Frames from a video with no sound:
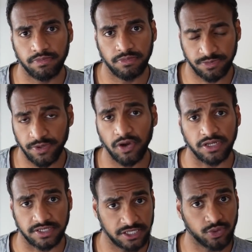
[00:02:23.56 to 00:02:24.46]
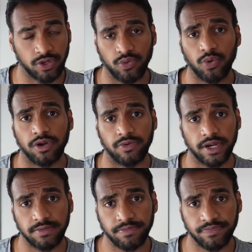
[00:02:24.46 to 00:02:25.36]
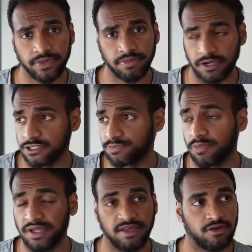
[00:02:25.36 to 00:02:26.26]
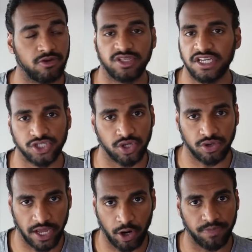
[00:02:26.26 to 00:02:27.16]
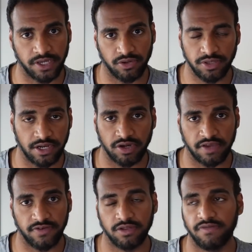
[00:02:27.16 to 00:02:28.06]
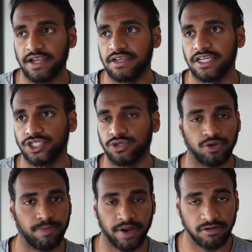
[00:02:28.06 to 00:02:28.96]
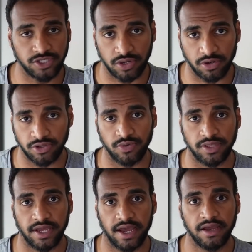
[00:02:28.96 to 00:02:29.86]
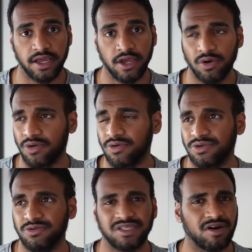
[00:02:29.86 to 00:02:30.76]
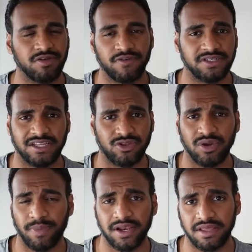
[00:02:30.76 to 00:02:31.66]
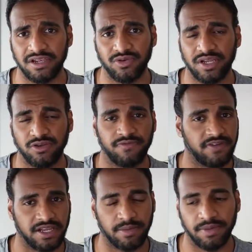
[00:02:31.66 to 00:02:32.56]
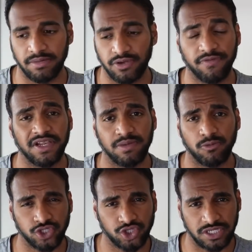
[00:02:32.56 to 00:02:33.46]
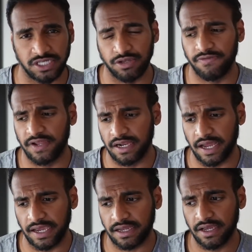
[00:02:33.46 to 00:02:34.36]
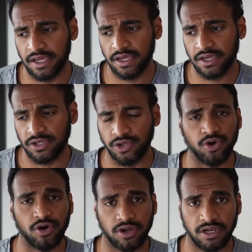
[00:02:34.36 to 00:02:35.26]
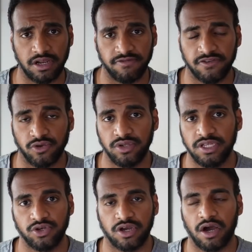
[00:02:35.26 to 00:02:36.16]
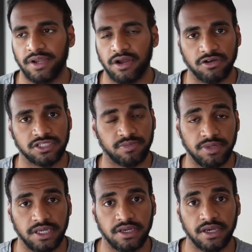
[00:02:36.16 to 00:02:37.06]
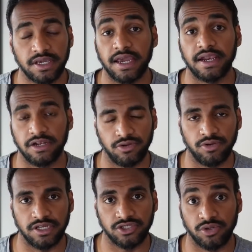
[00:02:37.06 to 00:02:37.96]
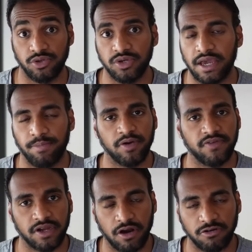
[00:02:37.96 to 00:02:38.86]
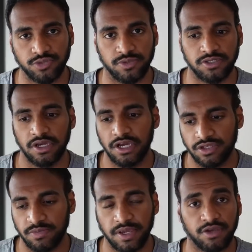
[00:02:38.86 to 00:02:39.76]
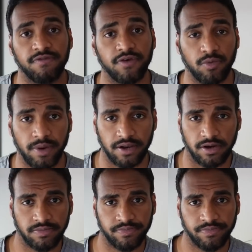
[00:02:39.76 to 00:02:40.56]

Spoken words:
Let's be honest, that's what you want, right? Because probably either your teachers are not helping you, they're not giving you the validation, or your parents are not doing that, or you see other friends are doing better than you and you're feeling more stressed and you're feeling like you're not good enough, so you need to come and ask me, can I do this? So you get a bit of encouragement to make you feel better.